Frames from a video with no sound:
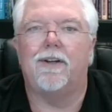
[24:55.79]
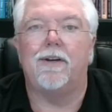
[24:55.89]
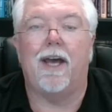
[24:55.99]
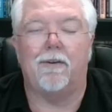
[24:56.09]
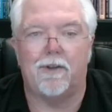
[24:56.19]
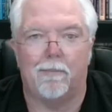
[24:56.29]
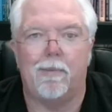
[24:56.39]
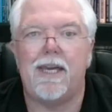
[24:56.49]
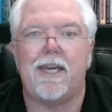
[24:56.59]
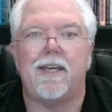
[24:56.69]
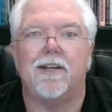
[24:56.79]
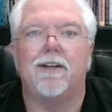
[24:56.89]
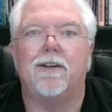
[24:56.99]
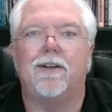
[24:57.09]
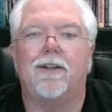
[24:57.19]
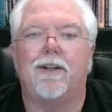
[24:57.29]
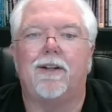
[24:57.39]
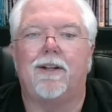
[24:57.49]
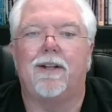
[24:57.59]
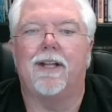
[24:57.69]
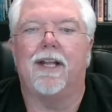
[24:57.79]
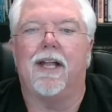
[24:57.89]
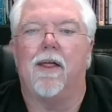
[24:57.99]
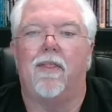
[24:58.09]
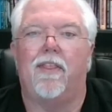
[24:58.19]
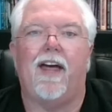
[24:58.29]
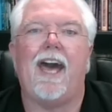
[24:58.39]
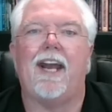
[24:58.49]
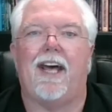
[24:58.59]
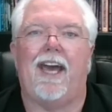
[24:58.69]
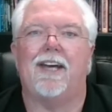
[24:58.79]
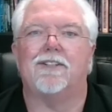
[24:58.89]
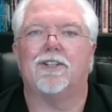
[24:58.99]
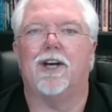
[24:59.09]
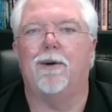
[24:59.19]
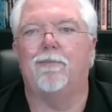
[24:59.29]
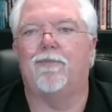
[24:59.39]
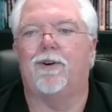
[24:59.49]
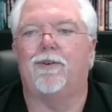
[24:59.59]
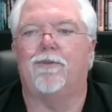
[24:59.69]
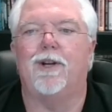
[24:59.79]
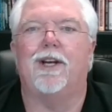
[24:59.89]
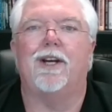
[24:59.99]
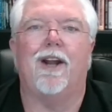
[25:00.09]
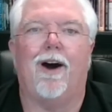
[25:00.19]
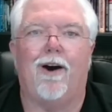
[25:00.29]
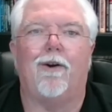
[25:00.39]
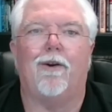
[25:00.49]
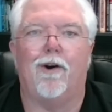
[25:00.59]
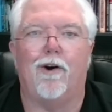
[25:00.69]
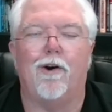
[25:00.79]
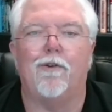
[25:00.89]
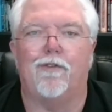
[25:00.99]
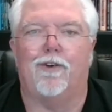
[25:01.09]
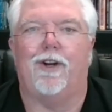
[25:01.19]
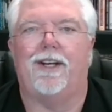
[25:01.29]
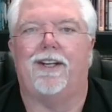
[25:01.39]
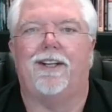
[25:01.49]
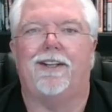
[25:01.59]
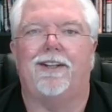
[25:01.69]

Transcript: Now, to me, that has comfort written all over it.